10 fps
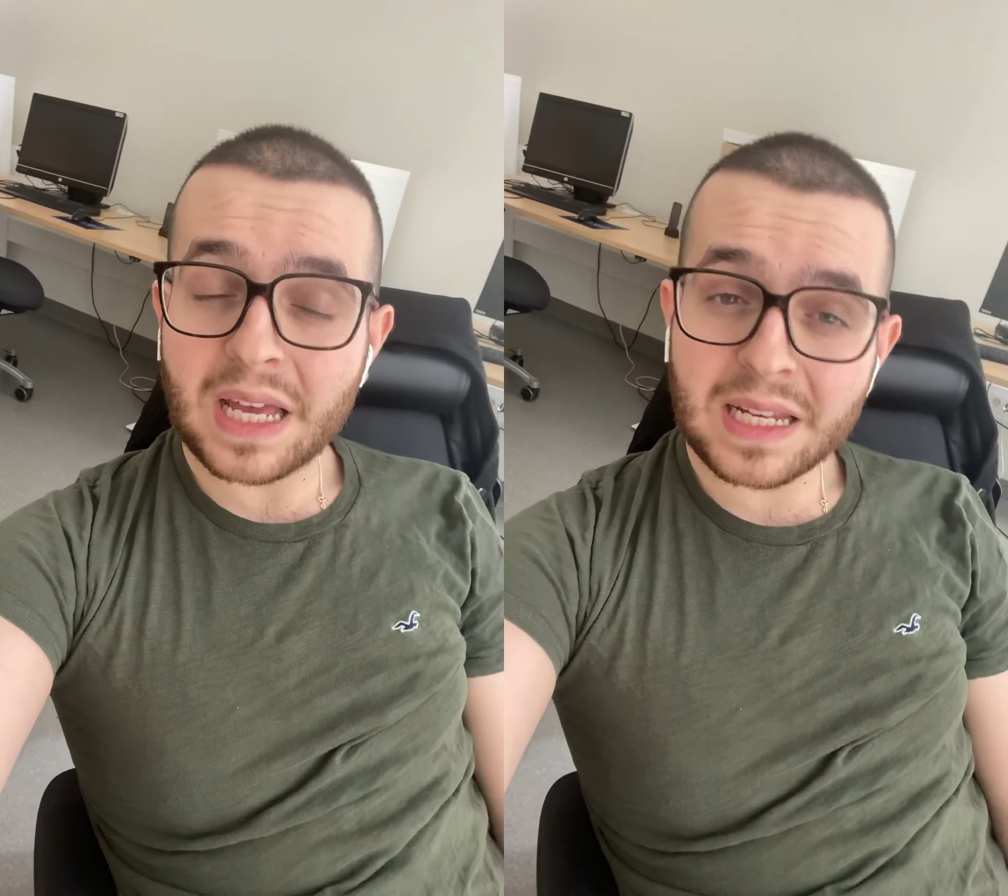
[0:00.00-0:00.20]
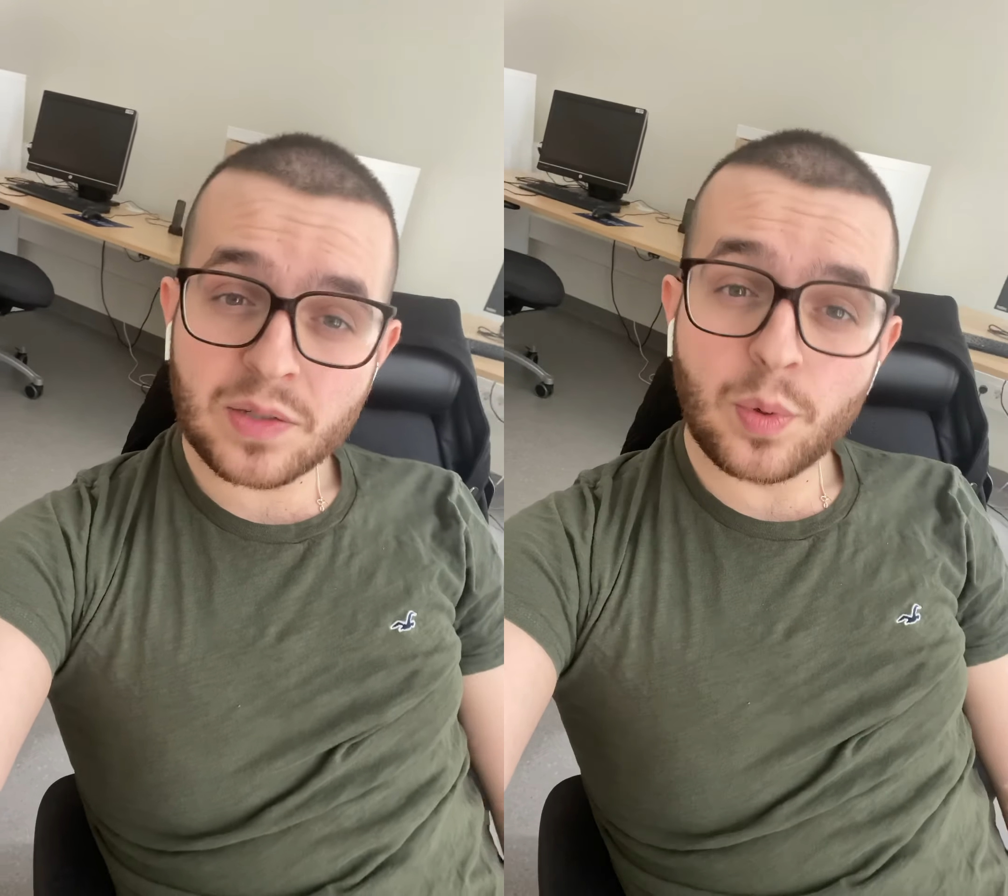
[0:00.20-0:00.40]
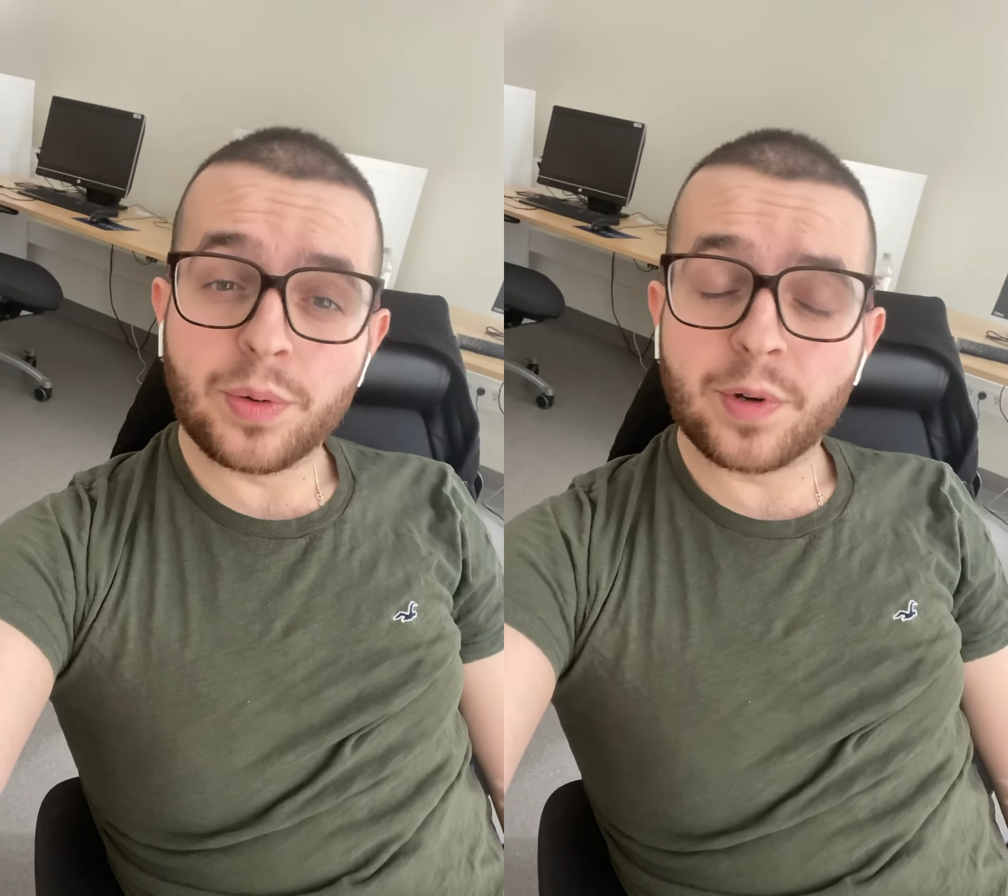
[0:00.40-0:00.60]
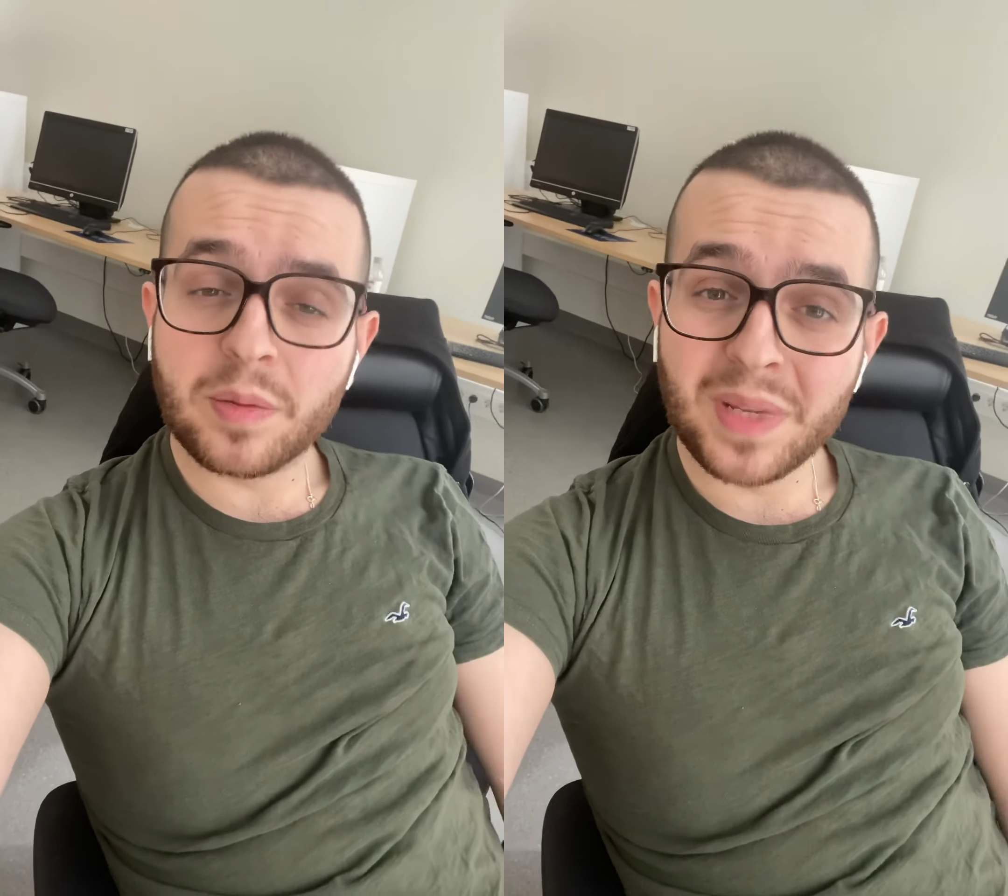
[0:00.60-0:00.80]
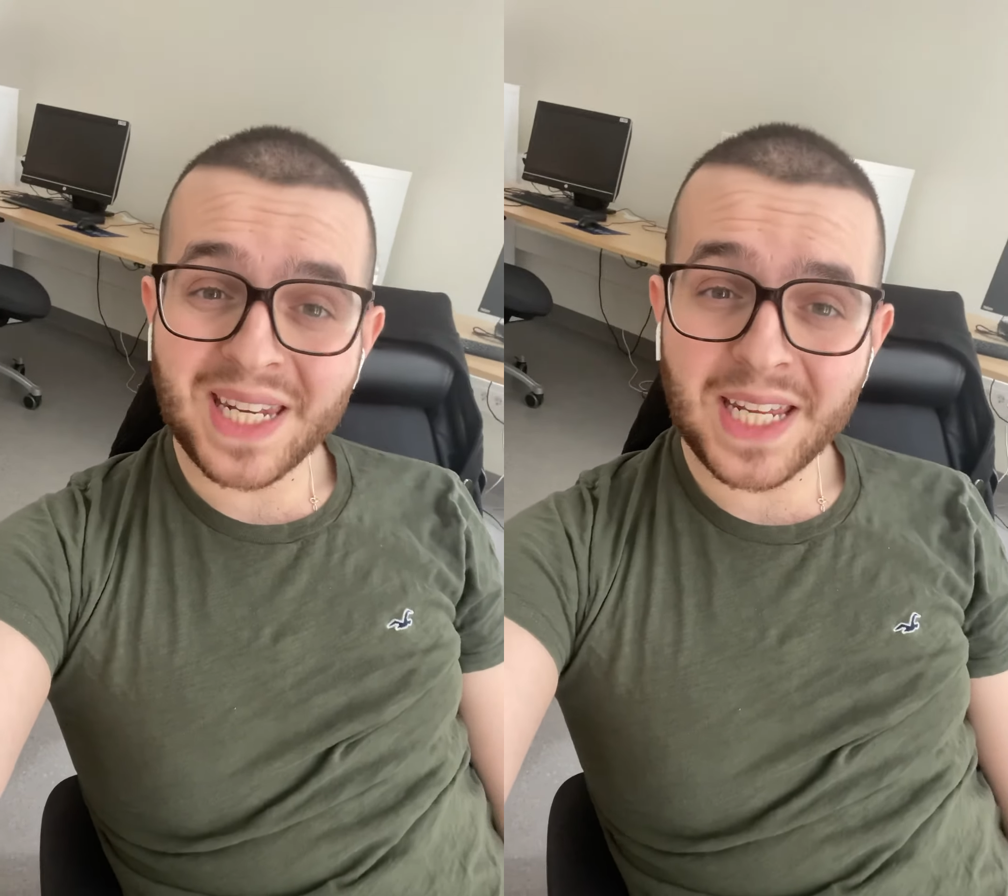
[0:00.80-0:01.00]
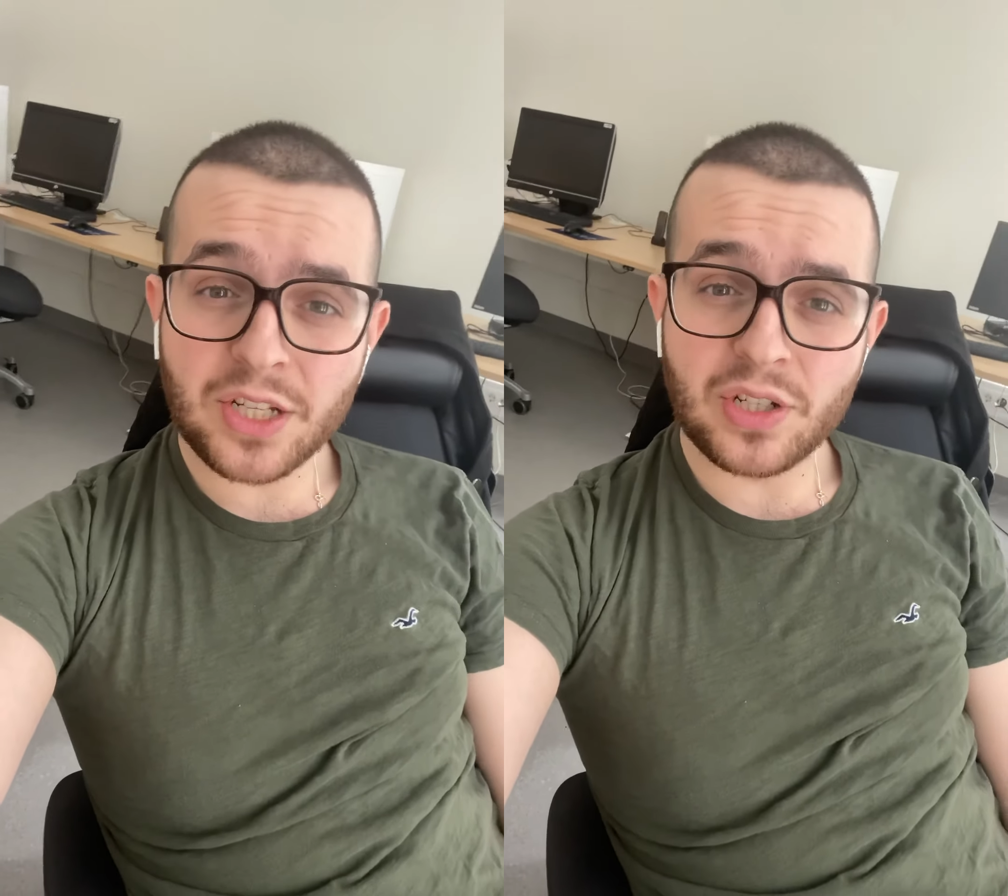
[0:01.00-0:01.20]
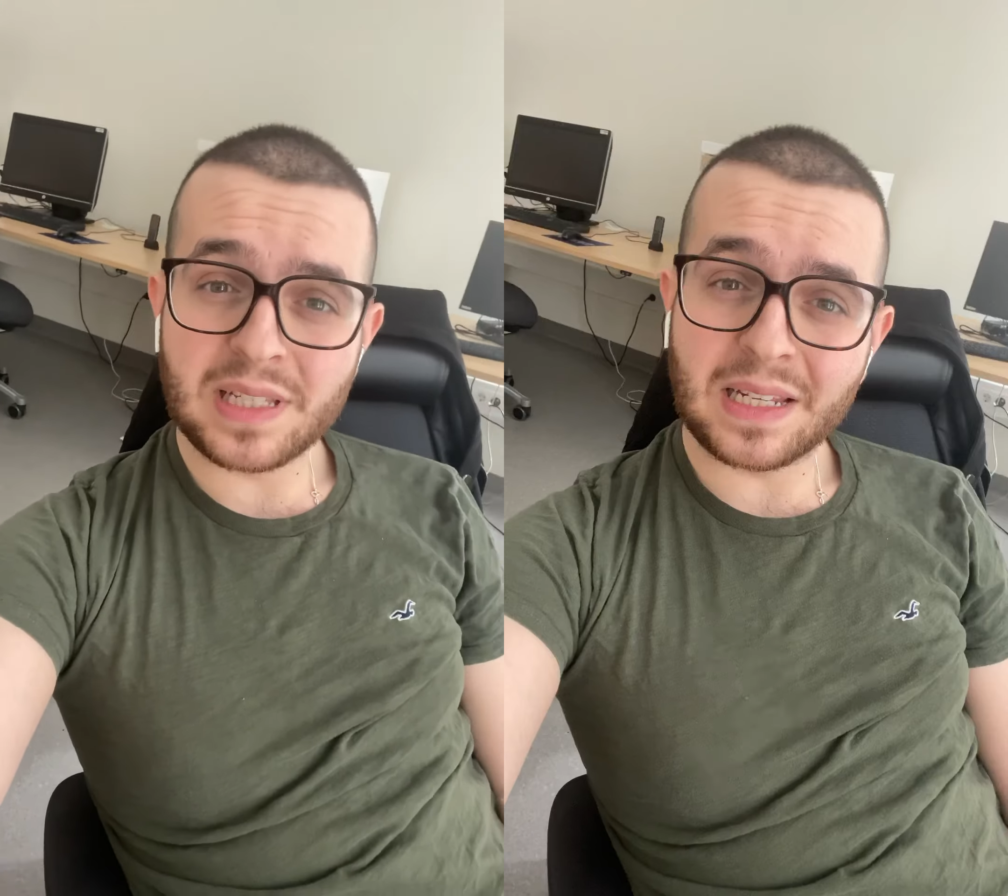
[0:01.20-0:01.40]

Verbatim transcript: and as well recommendations